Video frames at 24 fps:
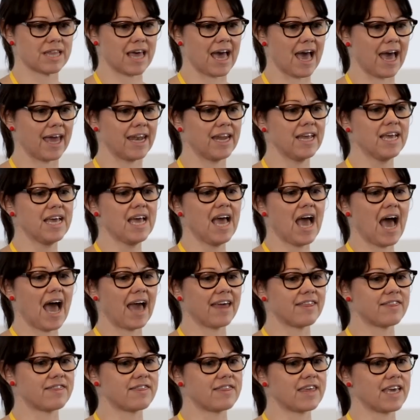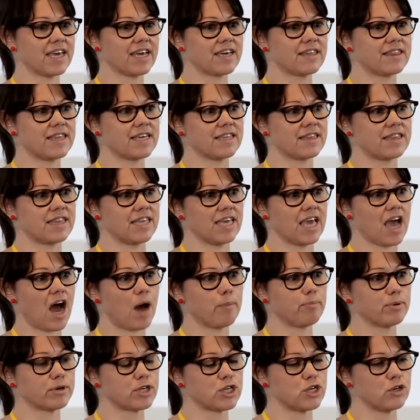to that, I think that the
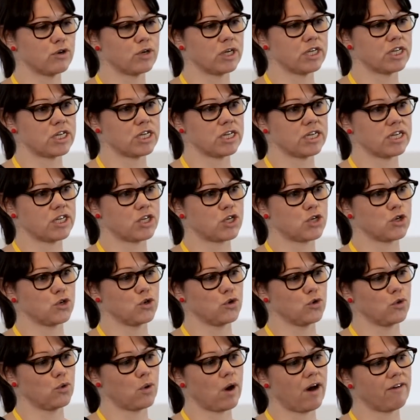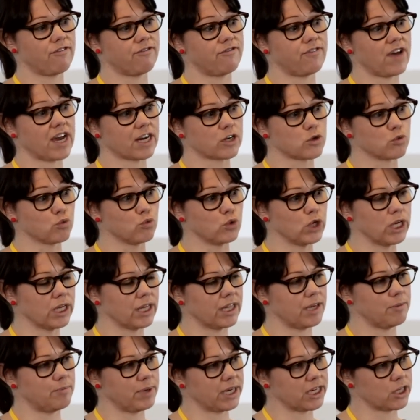opportunity to affect
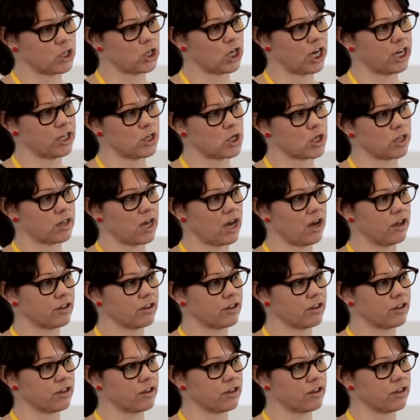really big change in the